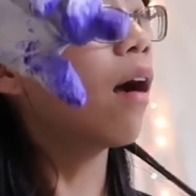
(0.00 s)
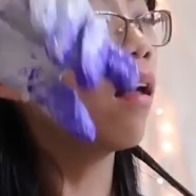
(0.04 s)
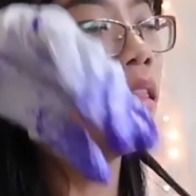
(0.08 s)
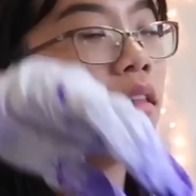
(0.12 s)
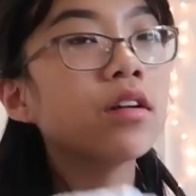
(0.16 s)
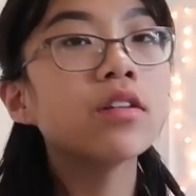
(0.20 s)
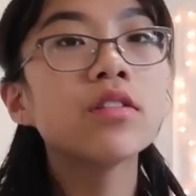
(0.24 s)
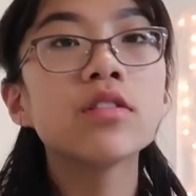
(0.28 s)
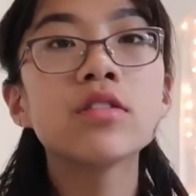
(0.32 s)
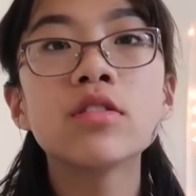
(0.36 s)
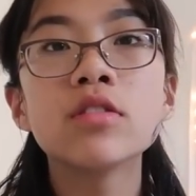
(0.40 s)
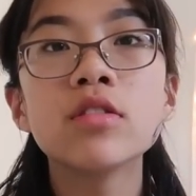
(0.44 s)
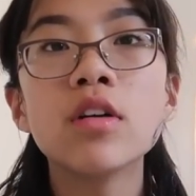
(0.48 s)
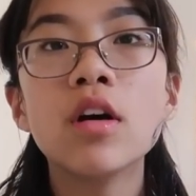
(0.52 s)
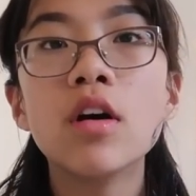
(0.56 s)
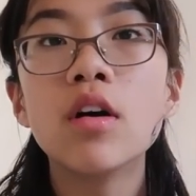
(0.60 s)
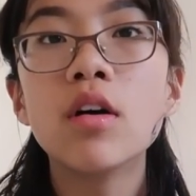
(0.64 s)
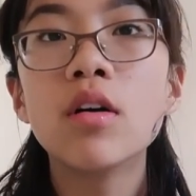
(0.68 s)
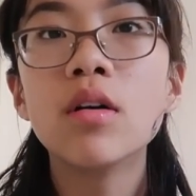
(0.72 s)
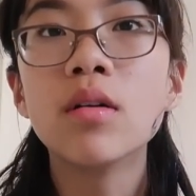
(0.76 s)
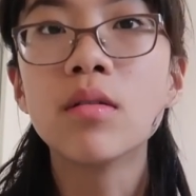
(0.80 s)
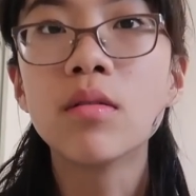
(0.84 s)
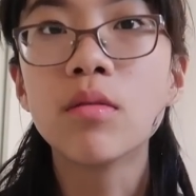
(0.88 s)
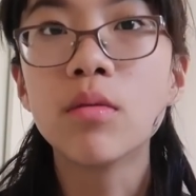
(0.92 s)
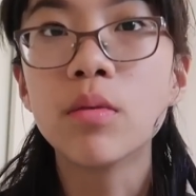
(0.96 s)
I look
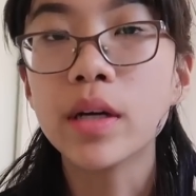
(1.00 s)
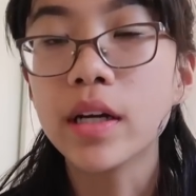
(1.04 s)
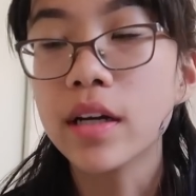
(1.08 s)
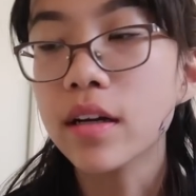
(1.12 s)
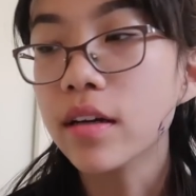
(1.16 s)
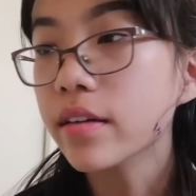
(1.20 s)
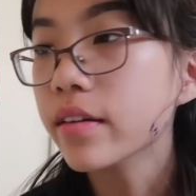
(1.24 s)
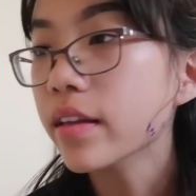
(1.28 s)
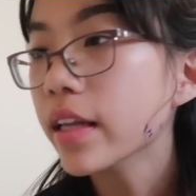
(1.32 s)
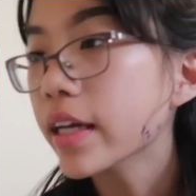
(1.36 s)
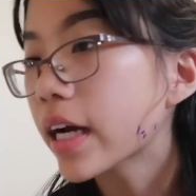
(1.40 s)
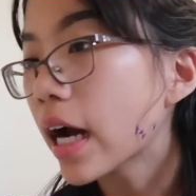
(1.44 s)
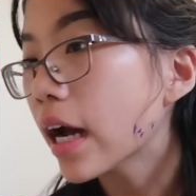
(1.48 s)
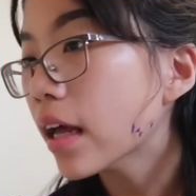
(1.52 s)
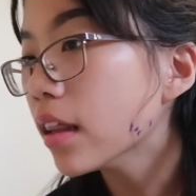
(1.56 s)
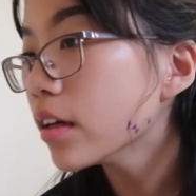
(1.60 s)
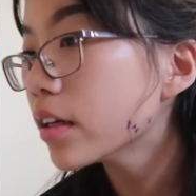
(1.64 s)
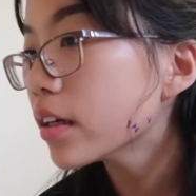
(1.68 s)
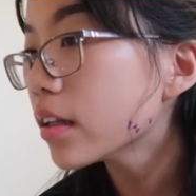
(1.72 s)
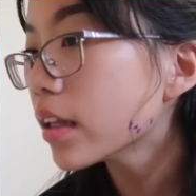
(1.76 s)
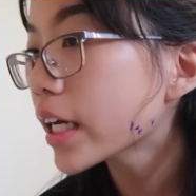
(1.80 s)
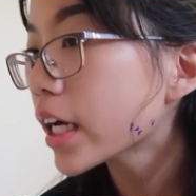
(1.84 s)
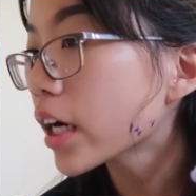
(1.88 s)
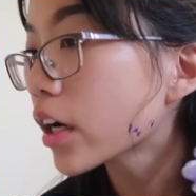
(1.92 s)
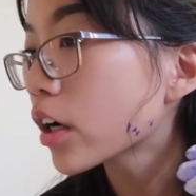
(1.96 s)
so weird, like I
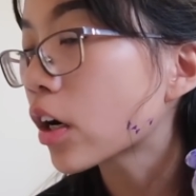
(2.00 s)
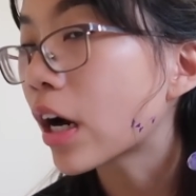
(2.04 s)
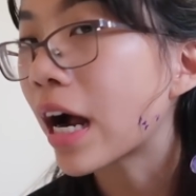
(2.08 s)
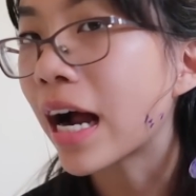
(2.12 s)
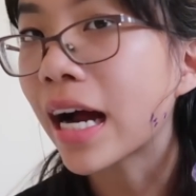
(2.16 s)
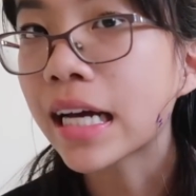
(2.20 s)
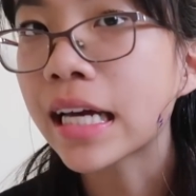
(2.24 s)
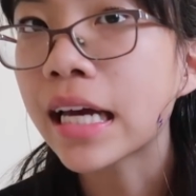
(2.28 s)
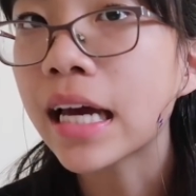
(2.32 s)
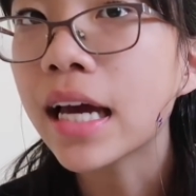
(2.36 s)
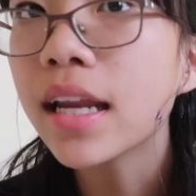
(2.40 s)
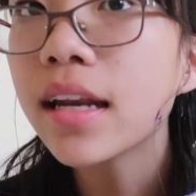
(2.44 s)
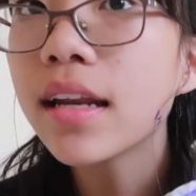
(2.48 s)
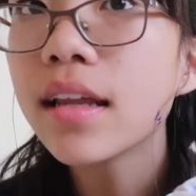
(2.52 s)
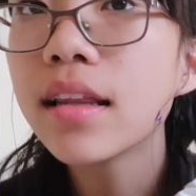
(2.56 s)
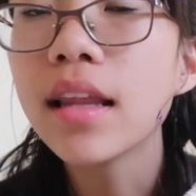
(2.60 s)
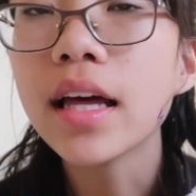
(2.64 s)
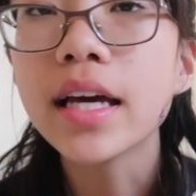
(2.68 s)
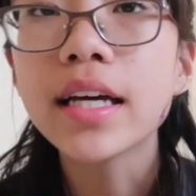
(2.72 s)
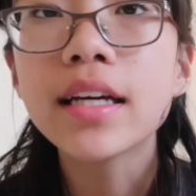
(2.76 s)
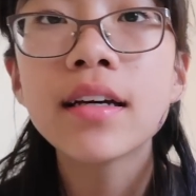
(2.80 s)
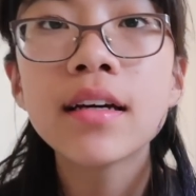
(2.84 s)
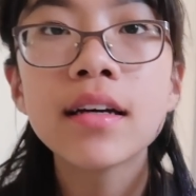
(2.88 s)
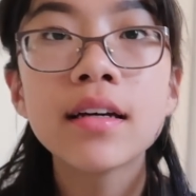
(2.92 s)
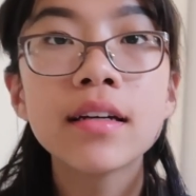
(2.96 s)
look like a crackhead,
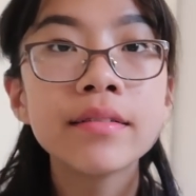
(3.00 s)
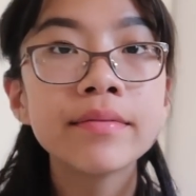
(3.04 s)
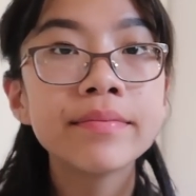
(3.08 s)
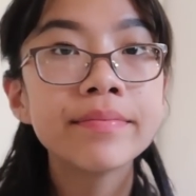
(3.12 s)
like,